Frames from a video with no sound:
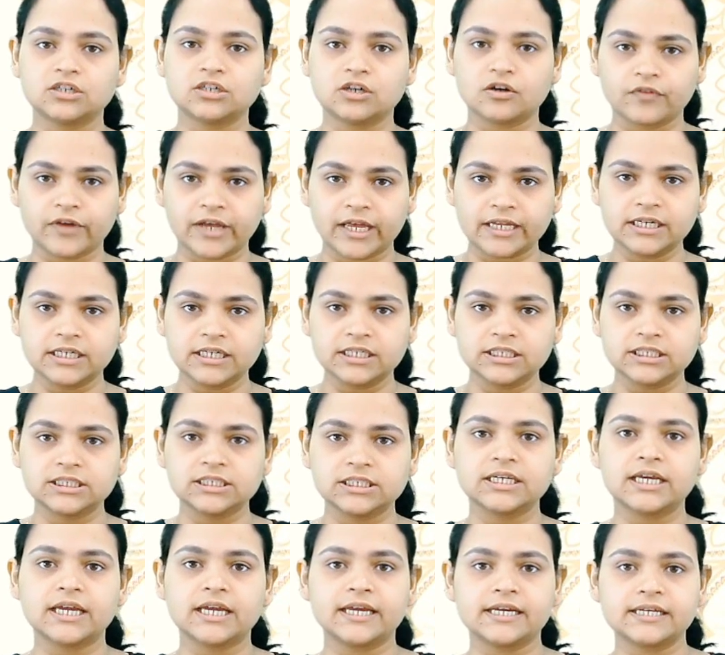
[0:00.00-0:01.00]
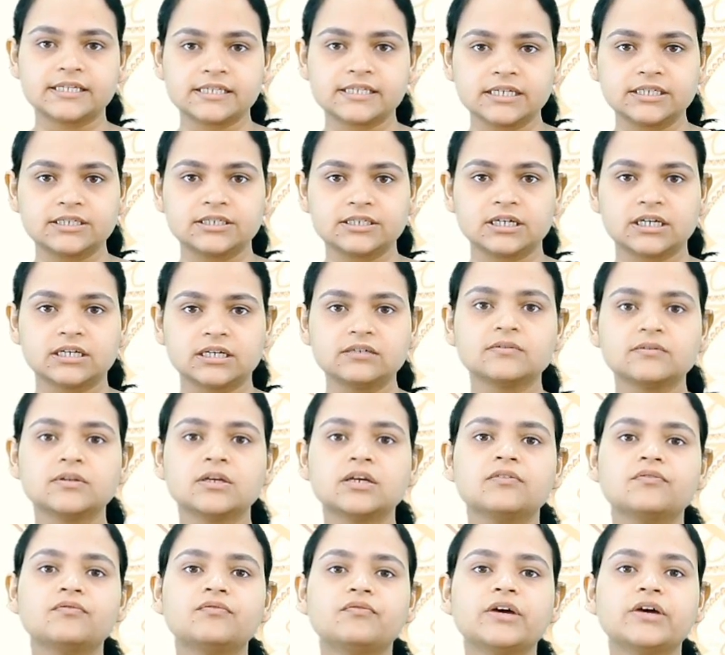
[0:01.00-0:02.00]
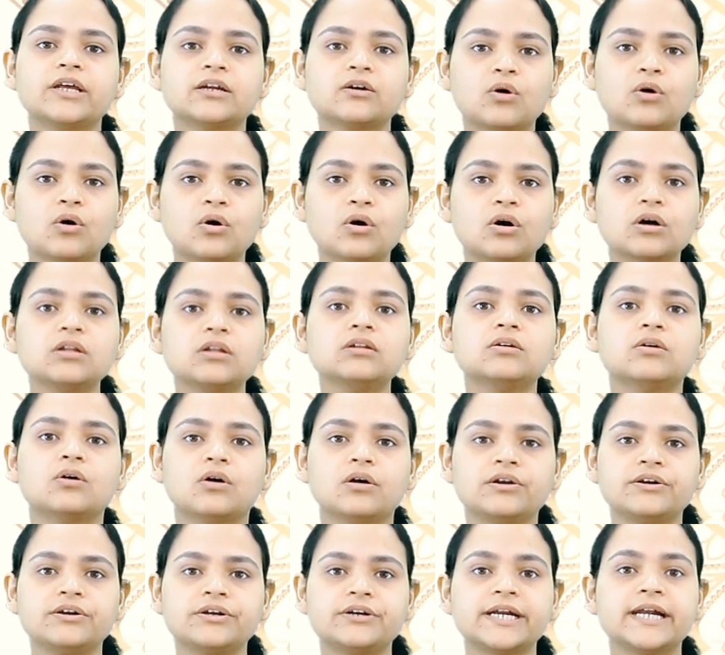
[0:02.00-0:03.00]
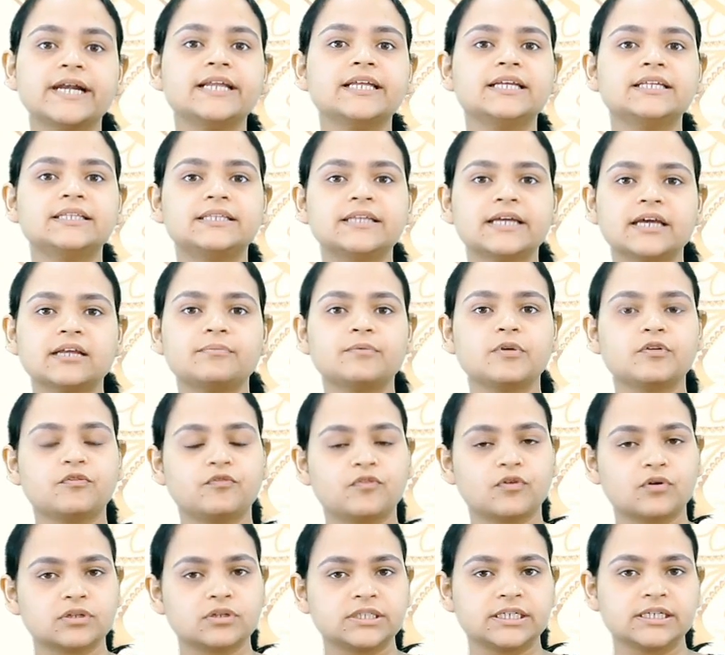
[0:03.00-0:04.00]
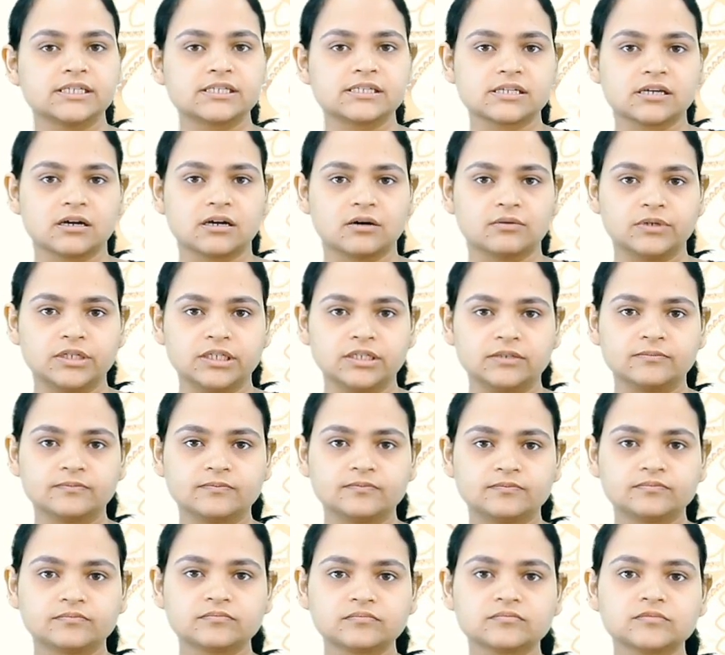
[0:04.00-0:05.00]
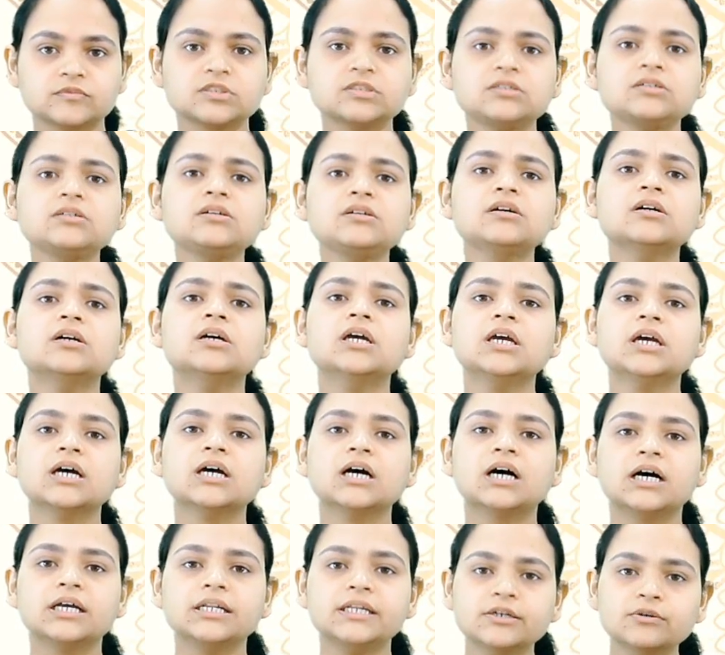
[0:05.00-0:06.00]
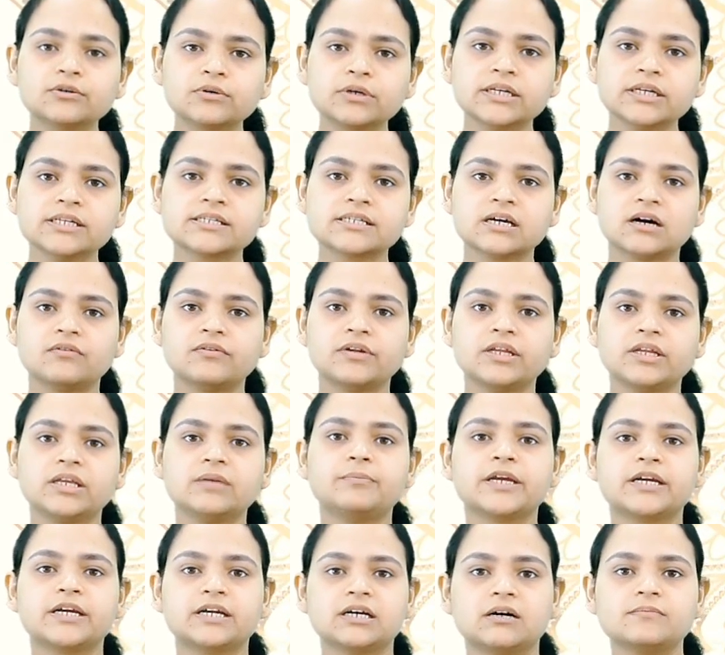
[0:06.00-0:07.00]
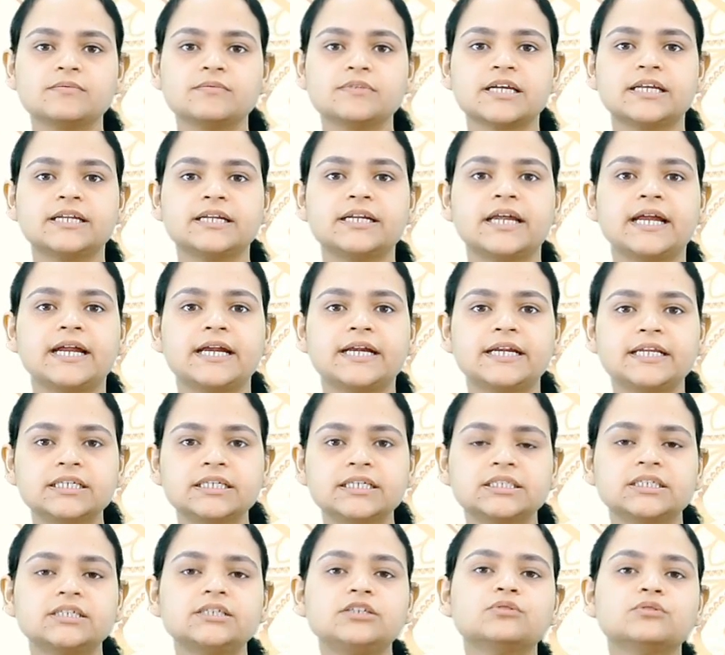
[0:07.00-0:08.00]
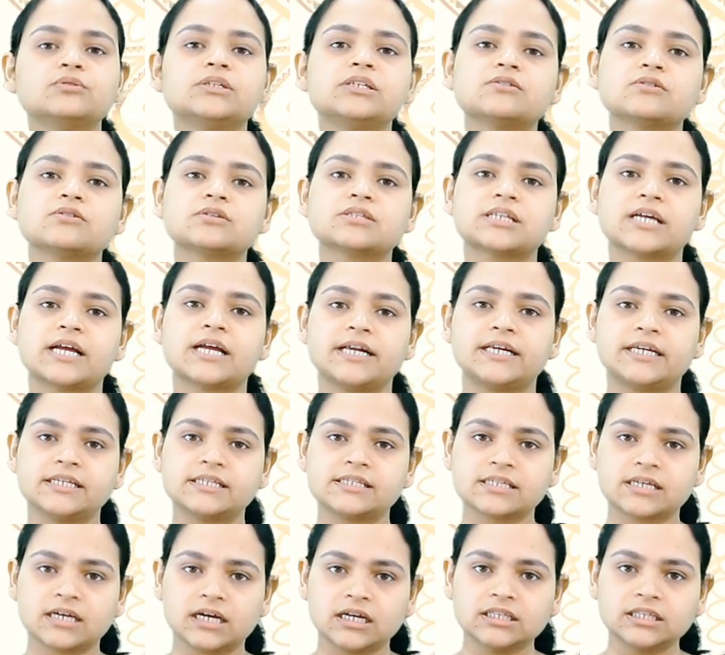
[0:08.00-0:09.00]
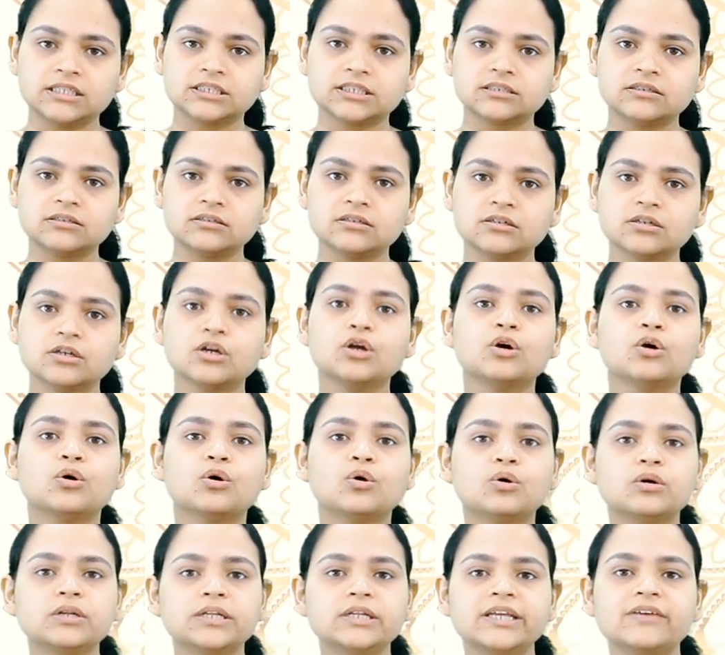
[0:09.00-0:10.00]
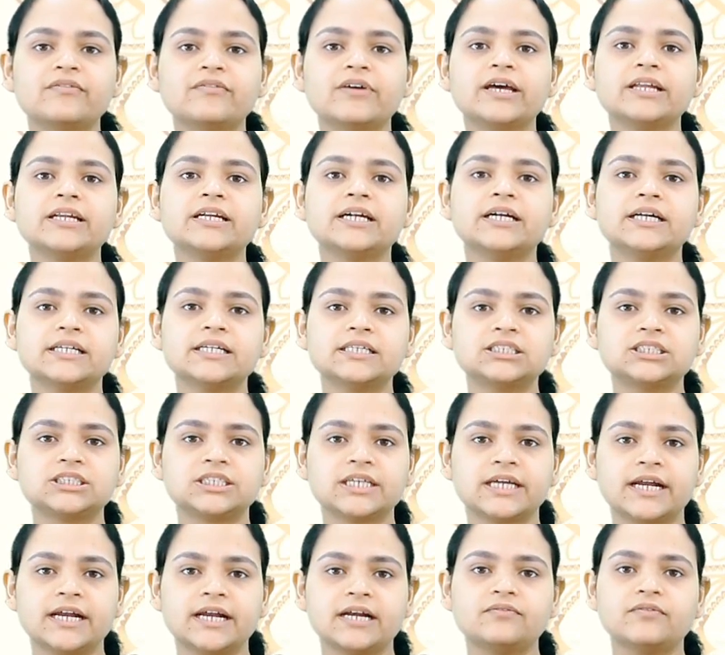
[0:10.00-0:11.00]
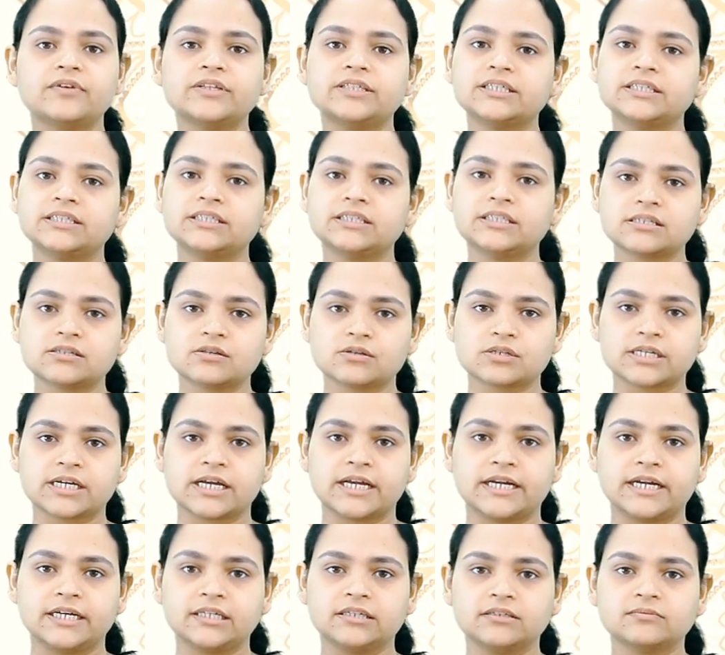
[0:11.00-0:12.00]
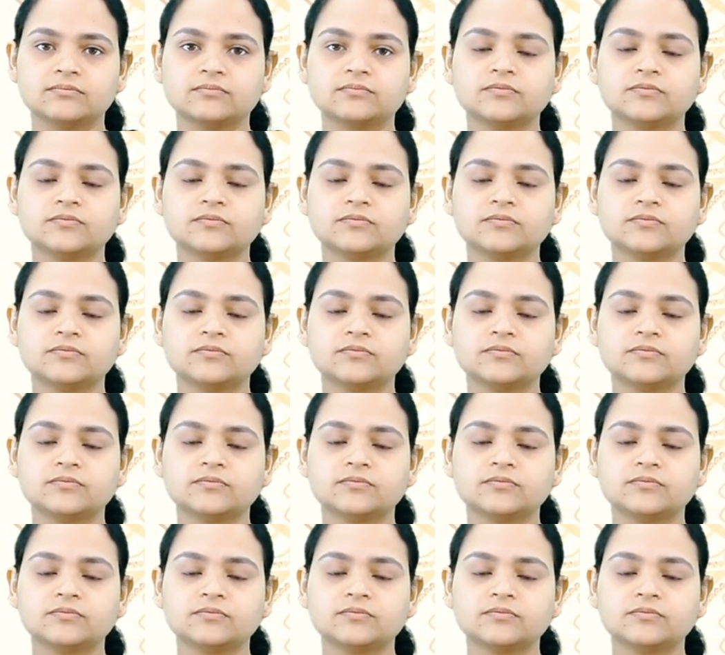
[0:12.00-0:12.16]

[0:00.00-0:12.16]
of energy, etc. were all already there before the discovery. A new discovery becomes an addition to the society's culture only when it is shared within the society.